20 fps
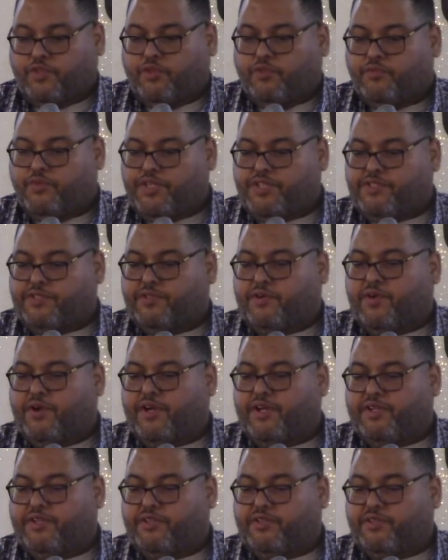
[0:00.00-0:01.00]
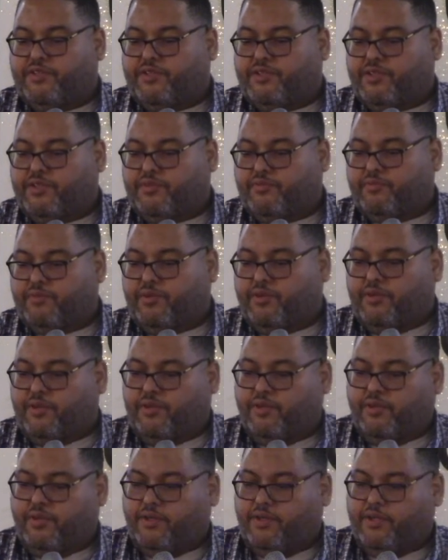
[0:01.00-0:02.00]
we started good,
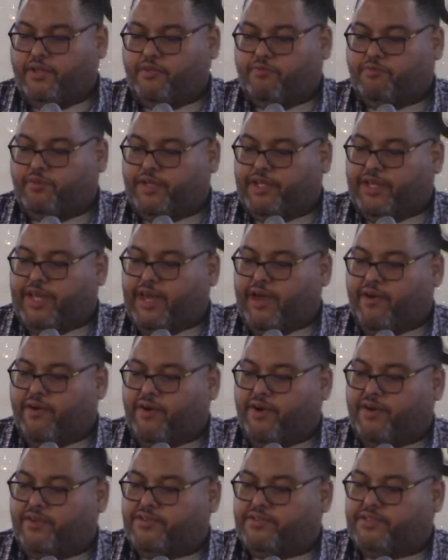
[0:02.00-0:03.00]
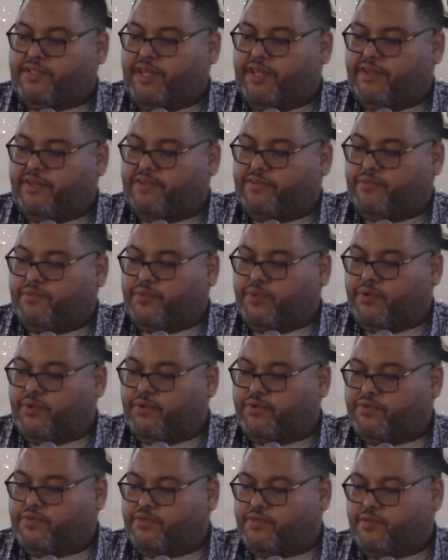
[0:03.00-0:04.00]
but now our state is
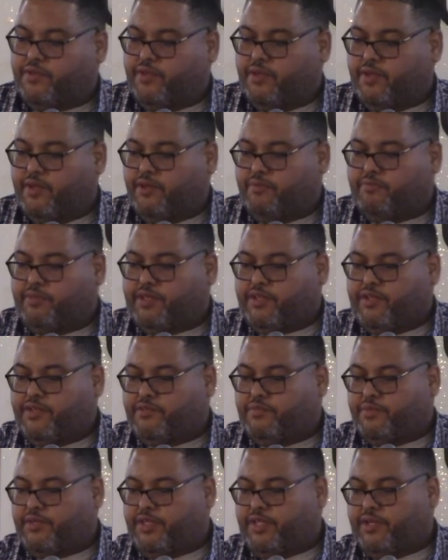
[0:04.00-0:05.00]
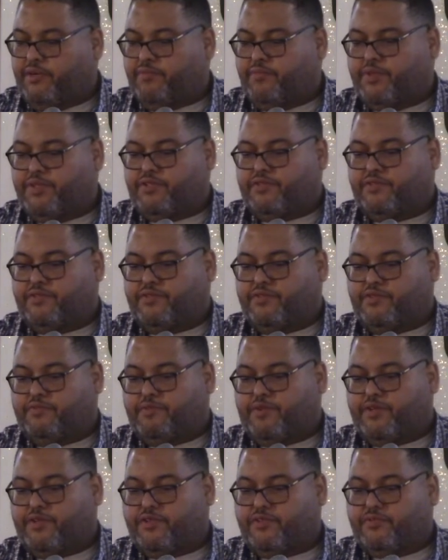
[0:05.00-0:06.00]
worse because when the original
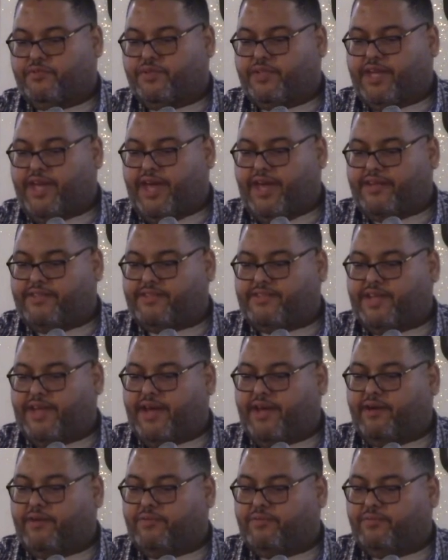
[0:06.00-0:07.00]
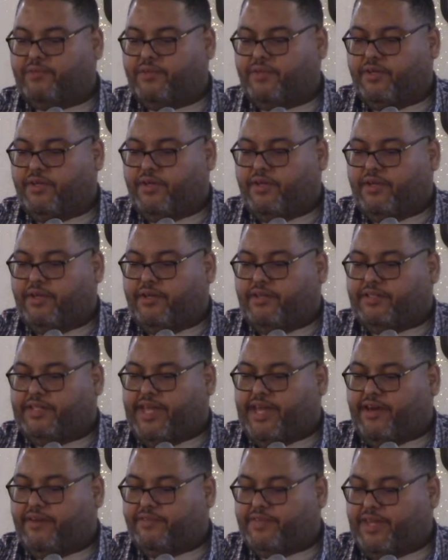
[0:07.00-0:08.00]
spirits were cast out,
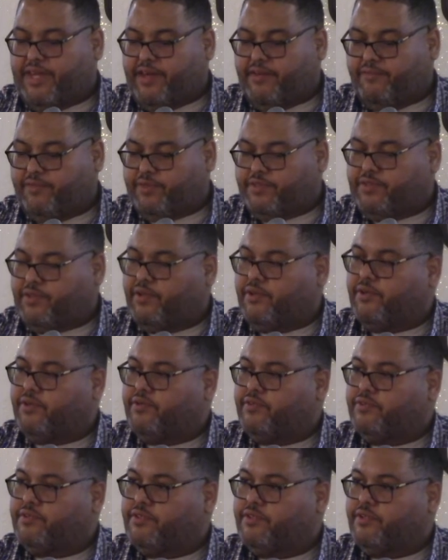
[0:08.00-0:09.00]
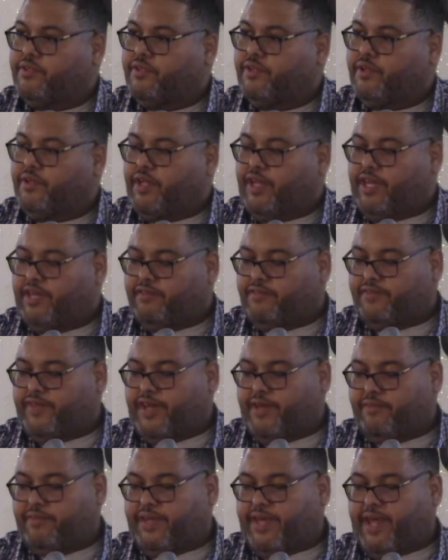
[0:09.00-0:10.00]
now they have returned and
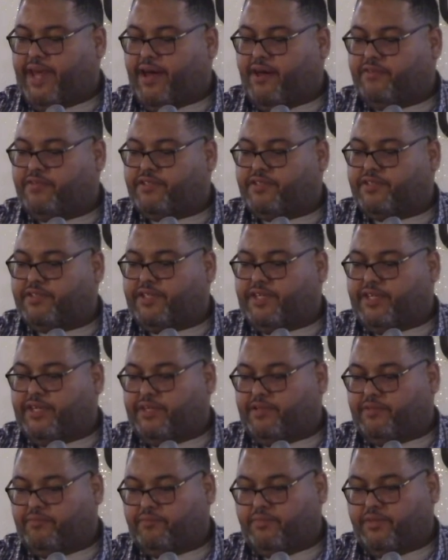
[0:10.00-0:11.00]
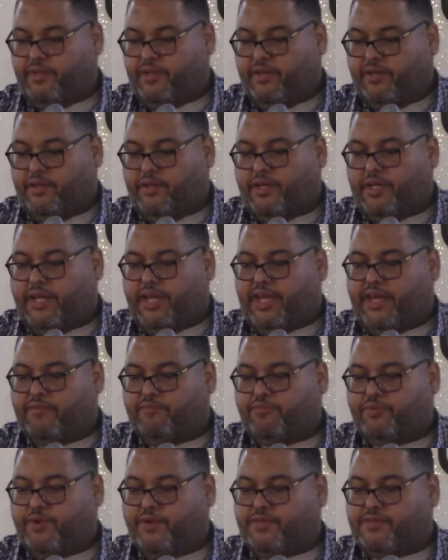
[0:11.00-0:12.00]
found the house clean, and they
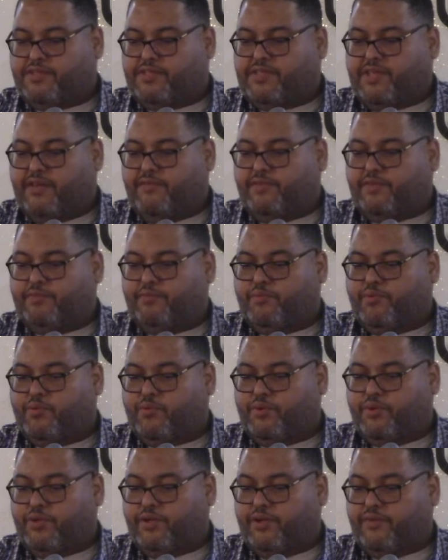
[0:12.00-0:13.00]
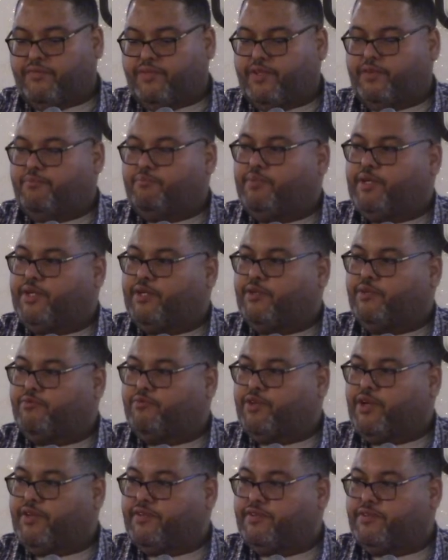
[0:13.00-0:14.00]
have brought seven more of their bigger
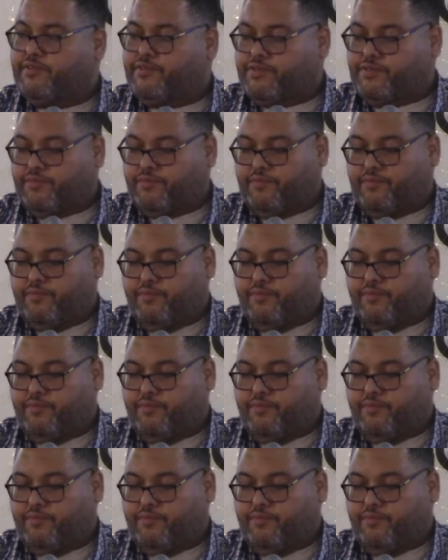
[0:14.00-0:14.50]
brothers.